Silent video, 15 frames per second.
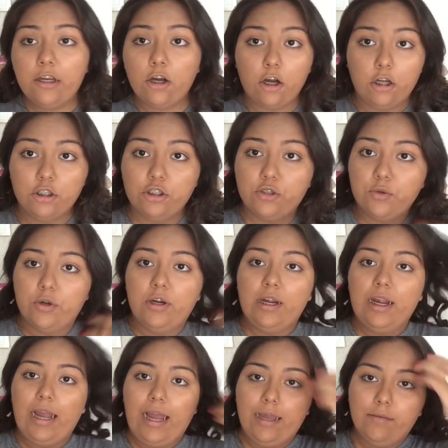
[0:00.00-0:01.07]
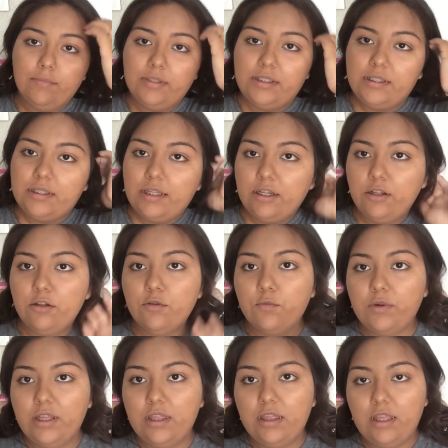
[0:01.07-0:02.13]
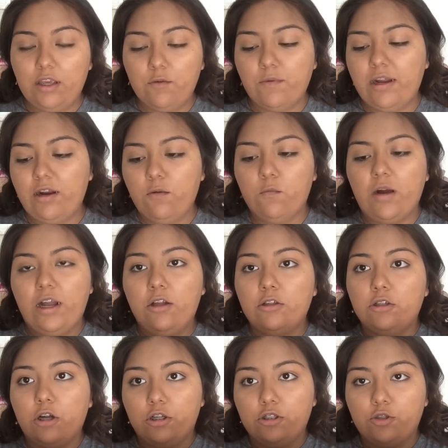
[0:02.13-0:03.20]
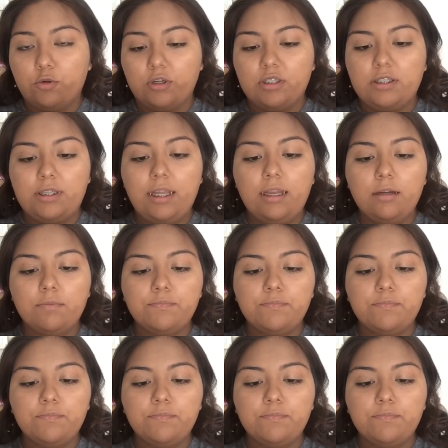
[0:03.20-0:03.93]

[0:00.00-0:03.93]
contour, I'm still with the Wet n Wild contour stick.